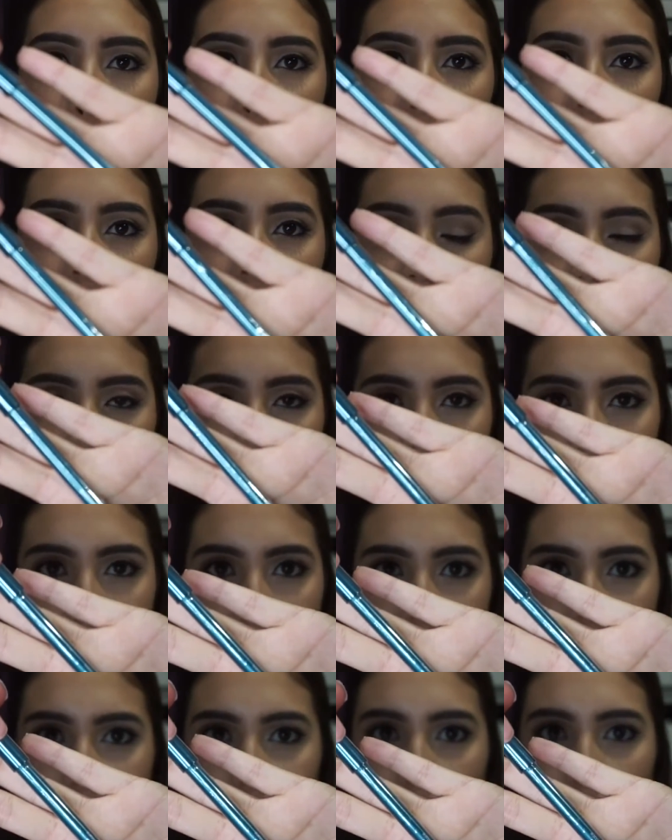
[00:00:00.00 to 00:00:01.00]
because if it
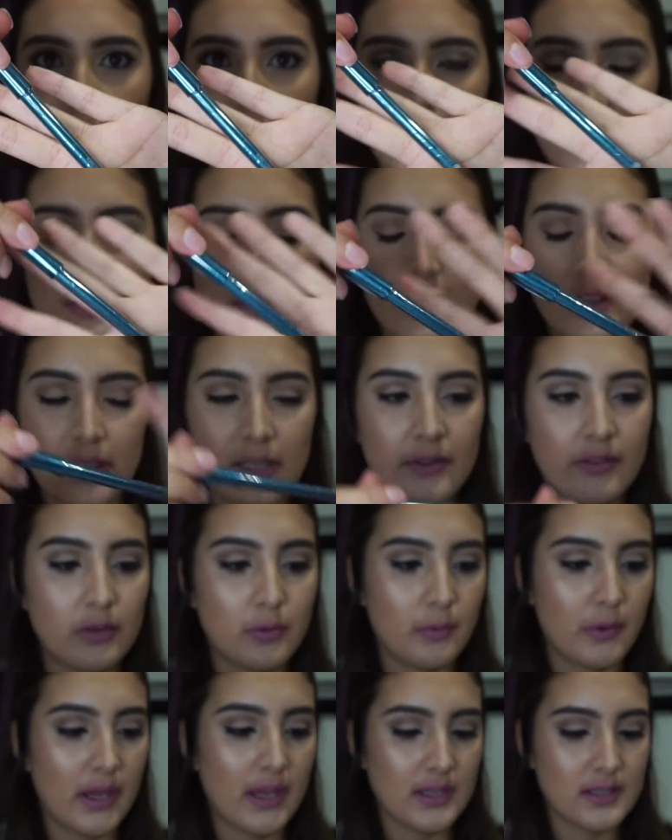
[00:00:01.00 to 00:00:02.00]
is blue, I'm just going to give it
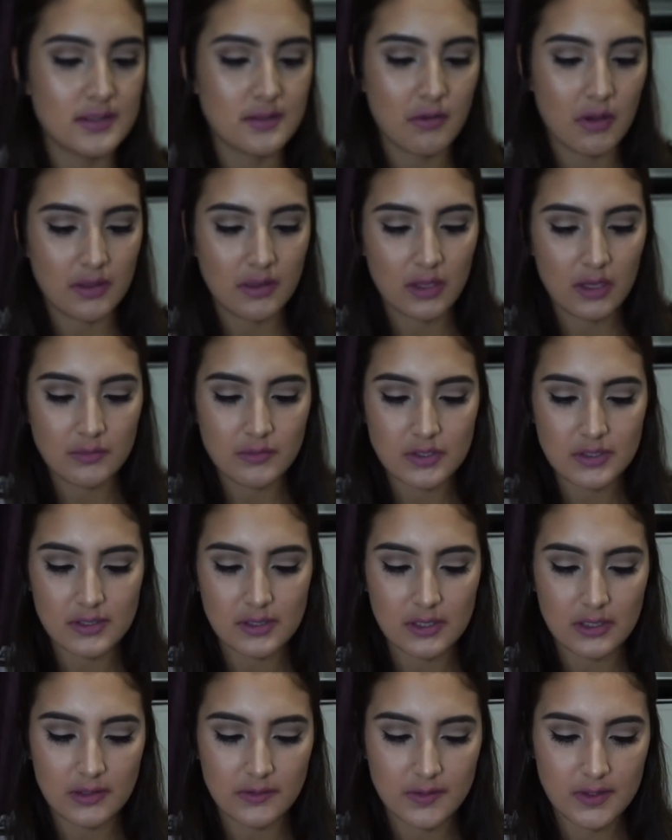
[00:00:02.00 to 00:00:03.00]
away. So I think I'm just
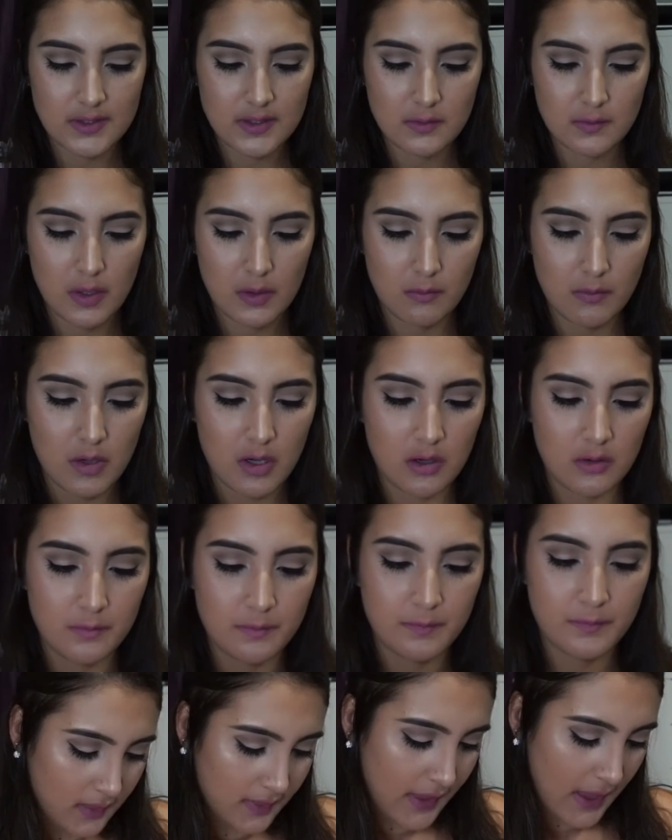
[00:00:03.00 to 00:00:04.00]
going to give this to my
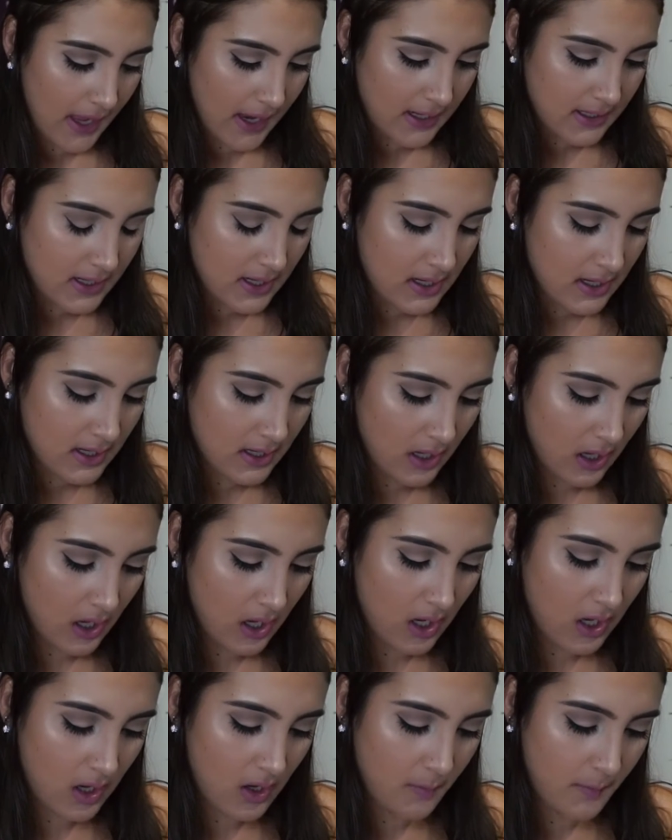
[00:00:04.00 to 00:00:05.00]
mom. Then
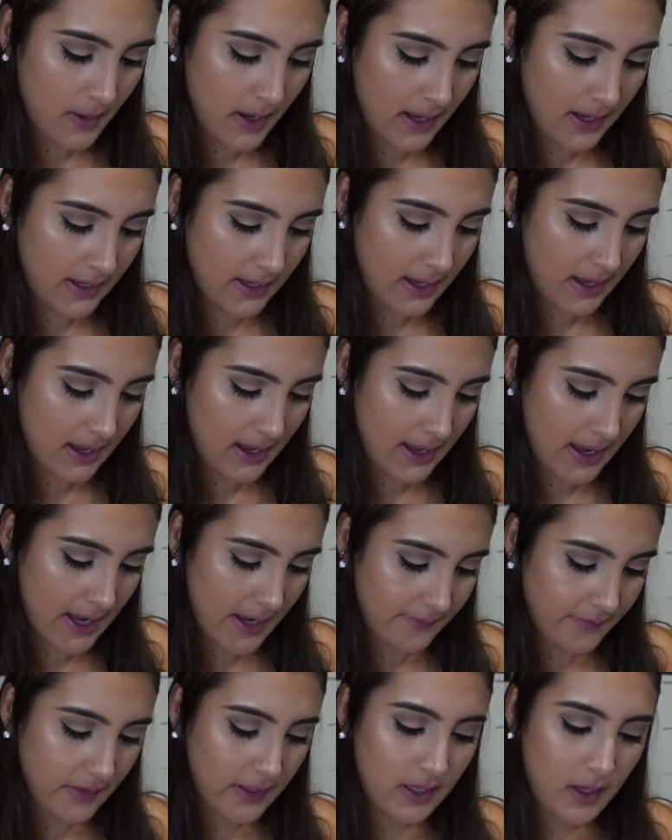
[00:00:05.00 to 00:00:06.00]
um, I
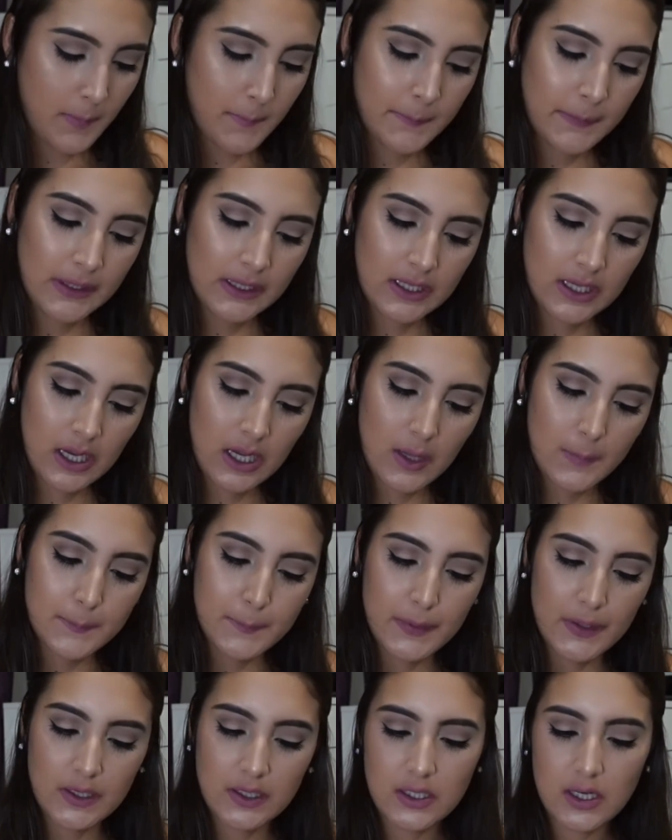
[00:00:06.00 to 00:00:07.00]
have an
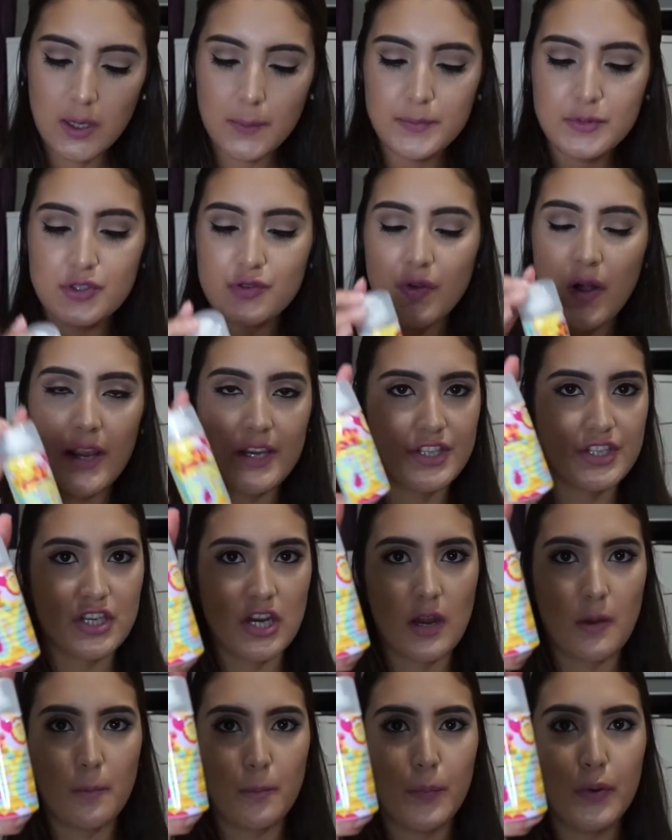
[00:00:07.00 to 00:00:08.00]
Amika Perk Up Dry
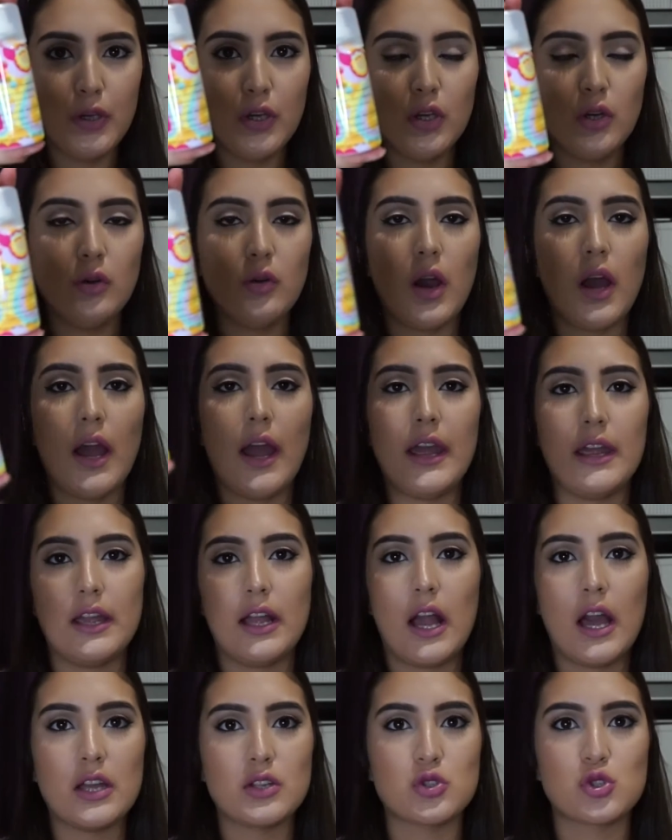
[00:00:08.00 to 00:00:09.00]
Shampoo. I
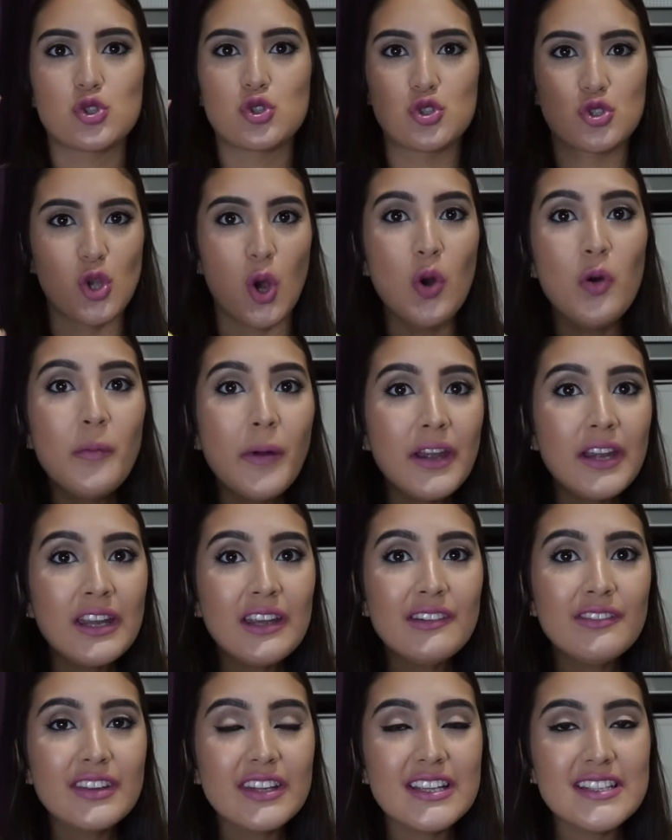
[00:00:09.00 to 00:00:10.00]
got so
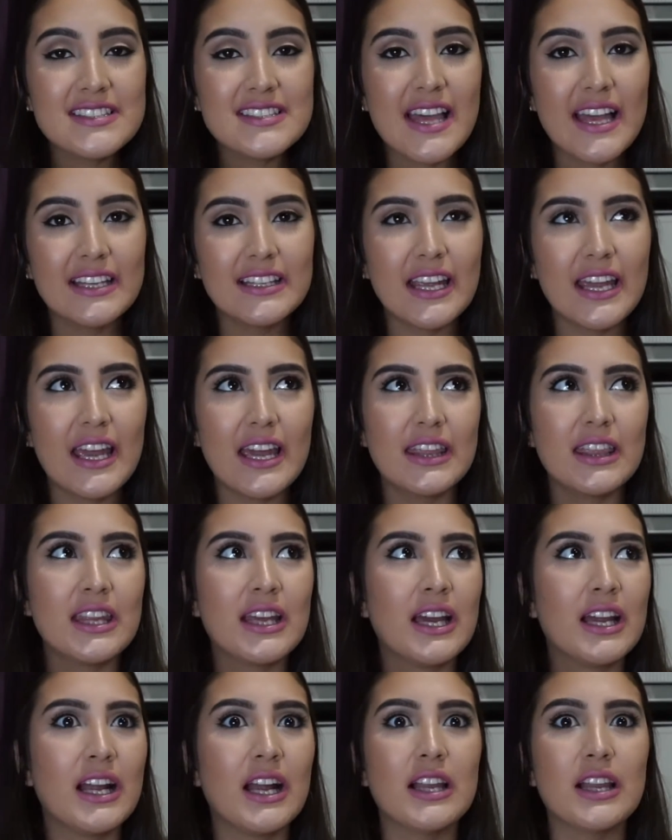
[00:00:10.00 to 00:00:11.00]
many of these that day. I
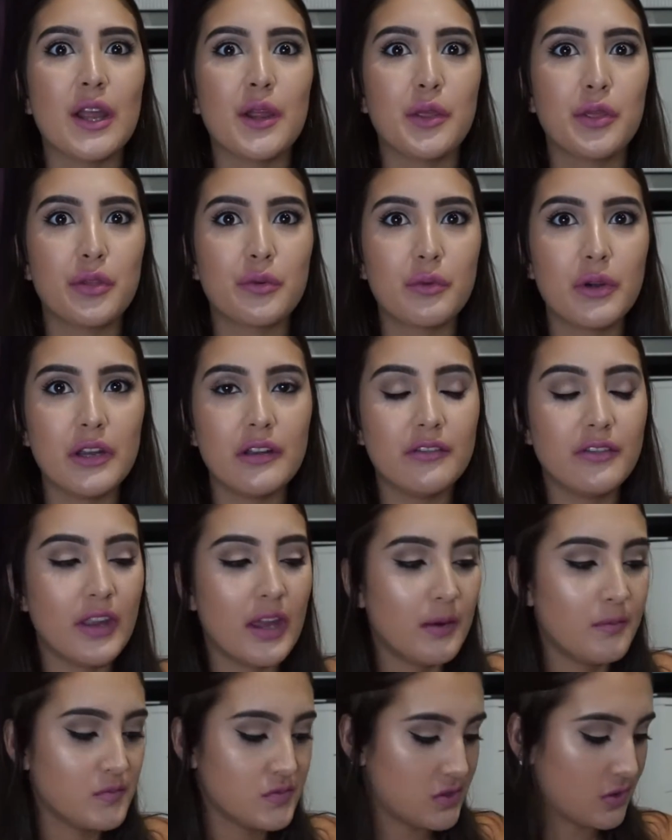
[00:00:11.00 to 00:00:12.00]
think I got like three of
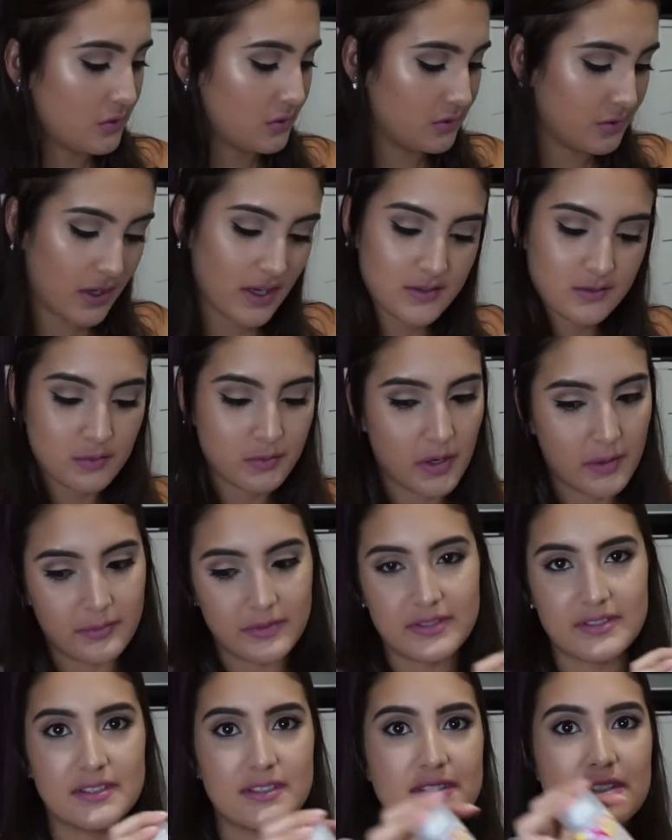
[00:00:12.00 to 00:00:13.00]
them. So you guys will
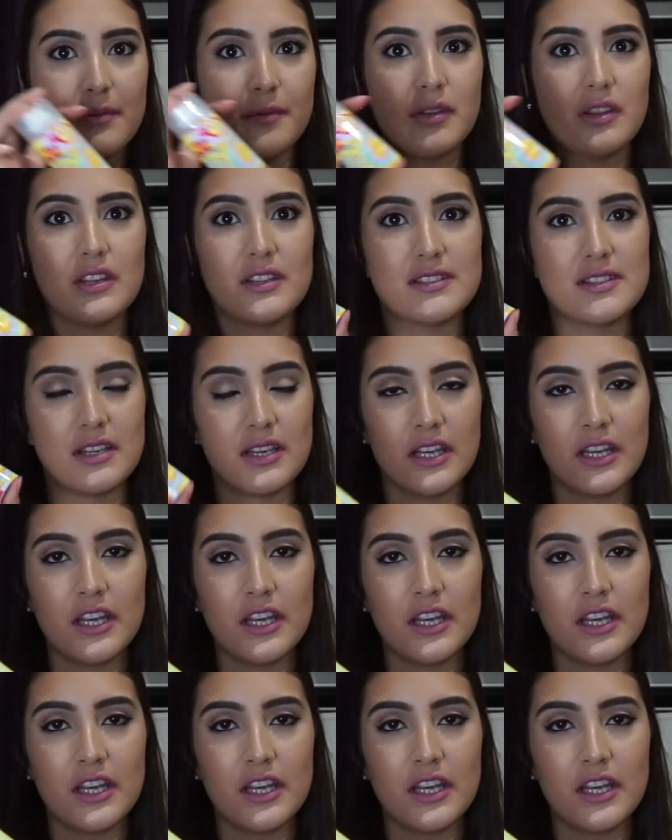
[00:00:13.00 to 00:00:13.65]
probably see some of these in